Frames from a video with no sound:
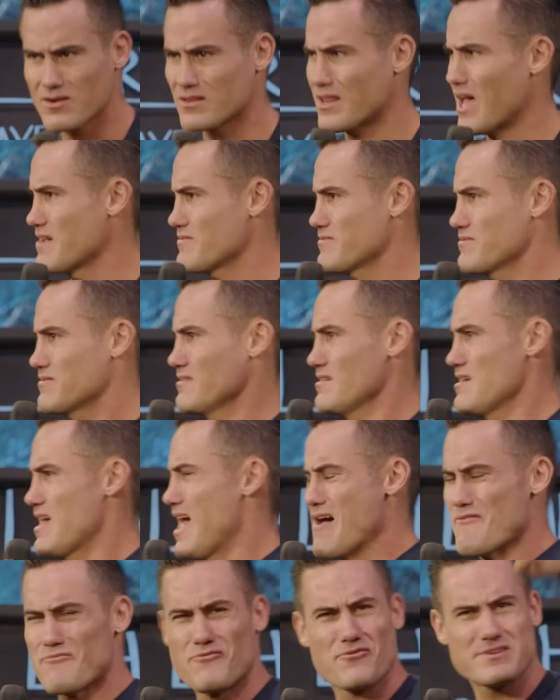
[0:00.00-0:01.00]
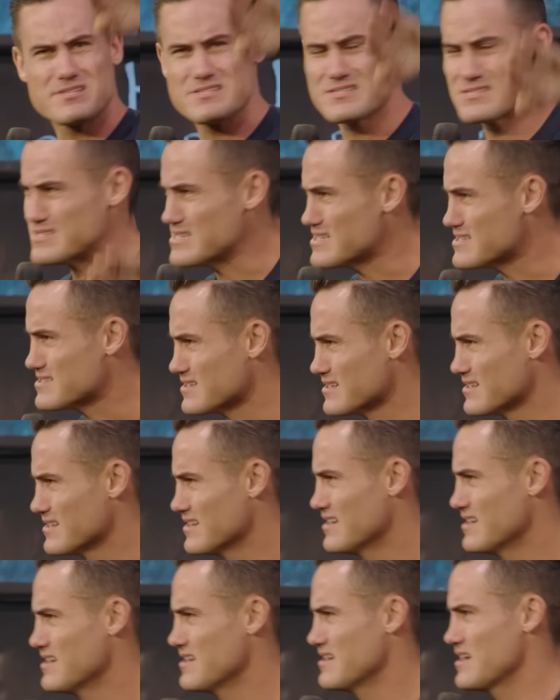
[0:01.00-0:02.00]
our life, every season,
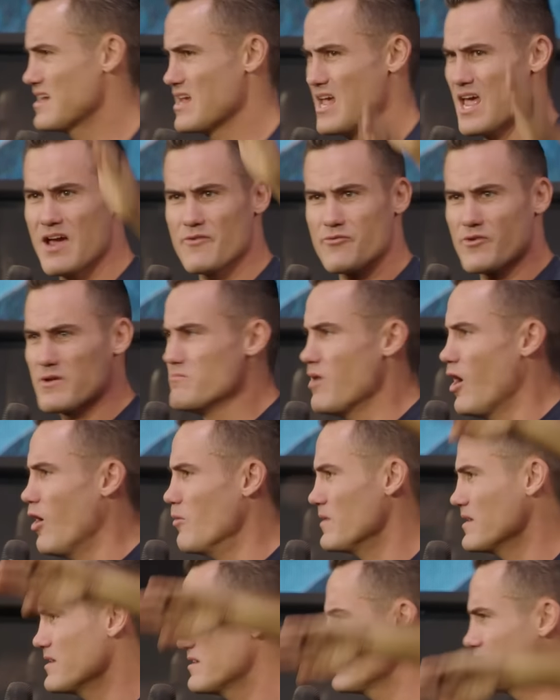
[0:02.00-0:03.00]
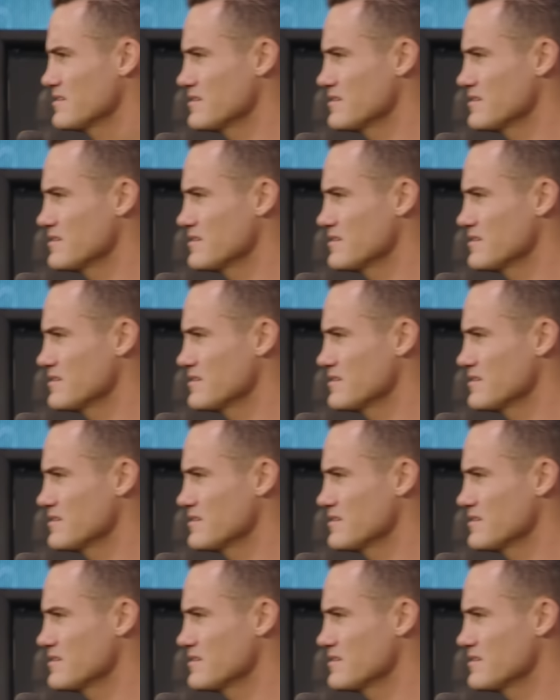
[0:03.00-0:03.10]
every moment.